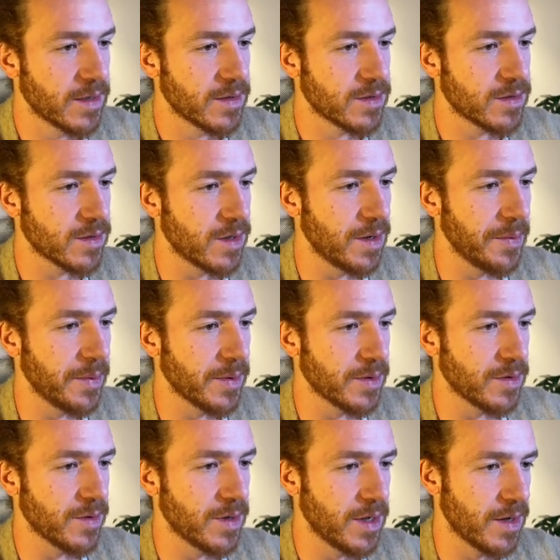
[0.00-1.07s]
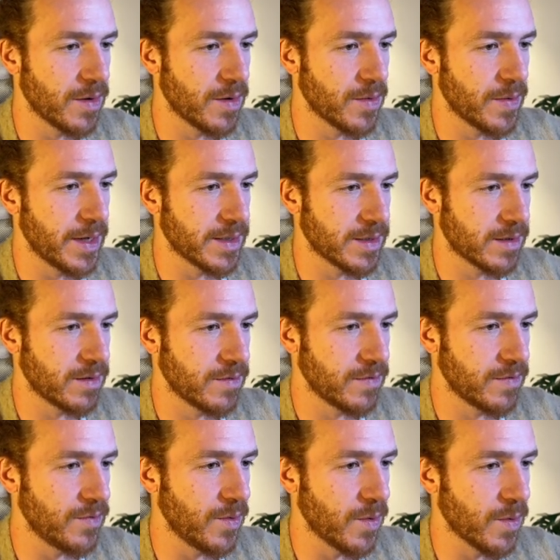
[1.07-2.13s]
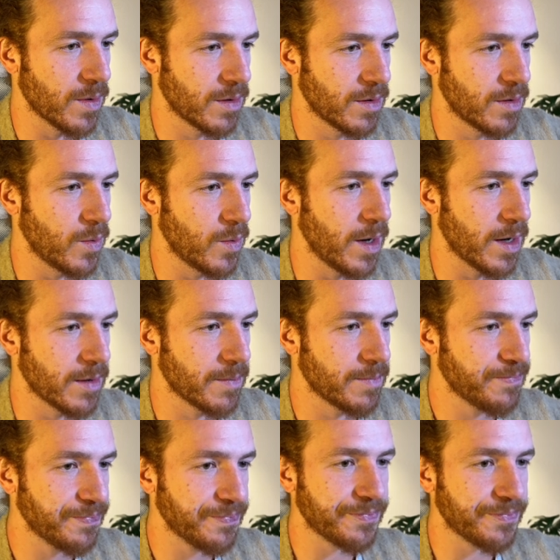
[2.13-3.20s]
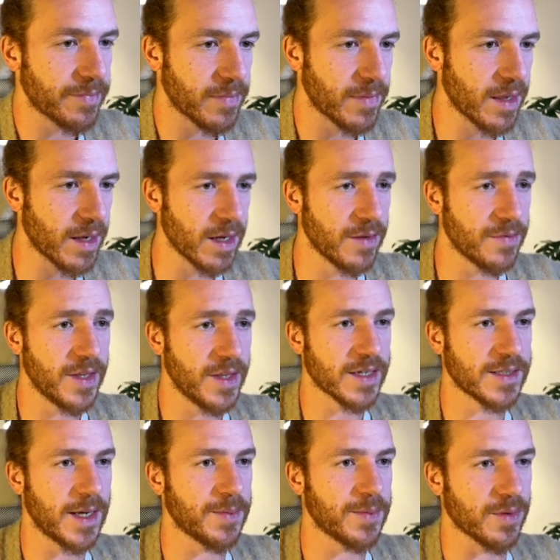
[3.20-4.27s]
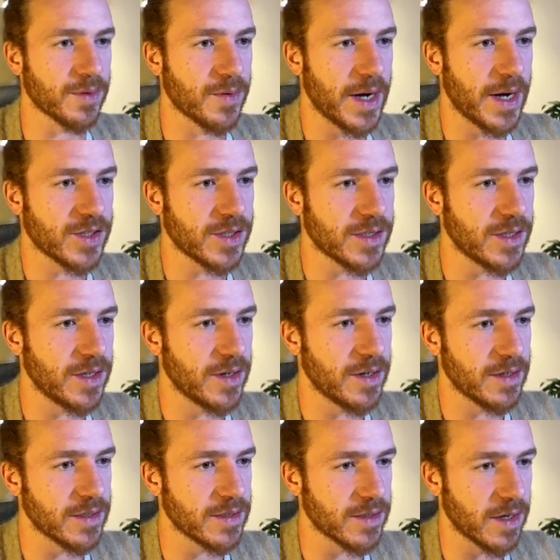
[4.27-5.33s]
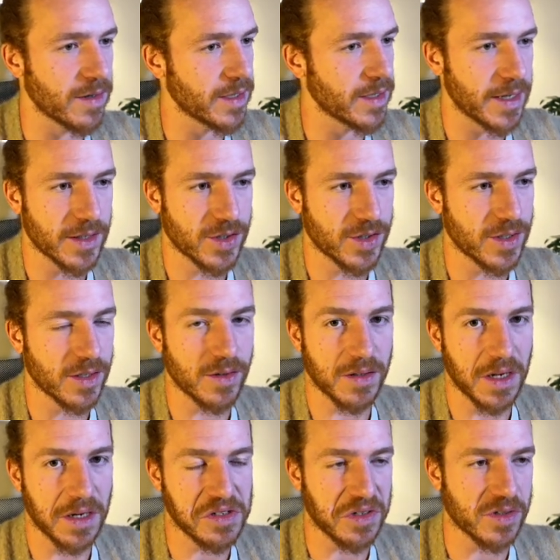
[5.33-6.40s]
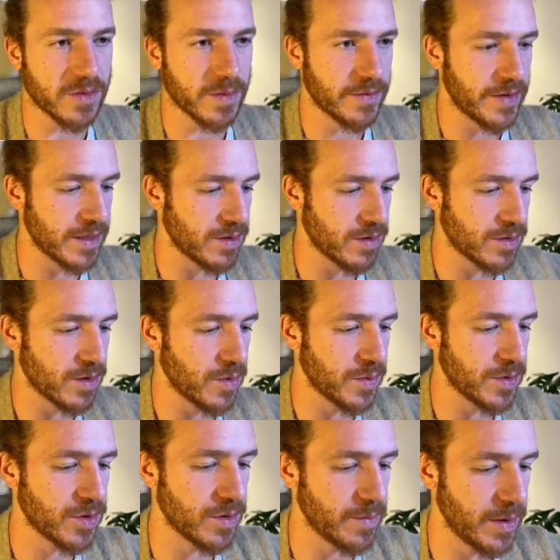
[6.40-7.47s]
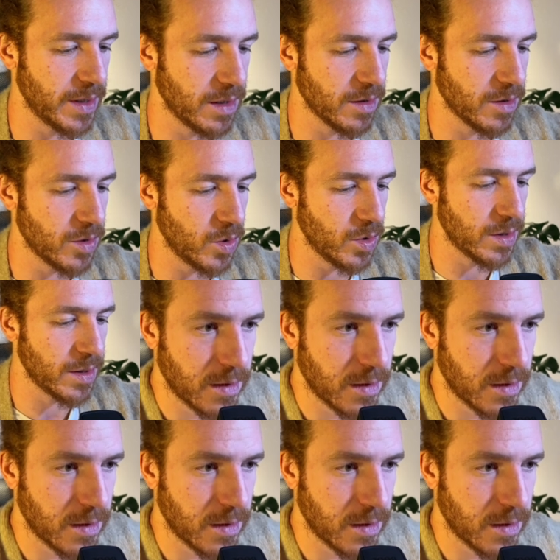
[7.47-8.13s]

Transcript: So we'll do here rest for one. If the acceptor crashes here, it's not going to touch the connection supervisor, so we should be good.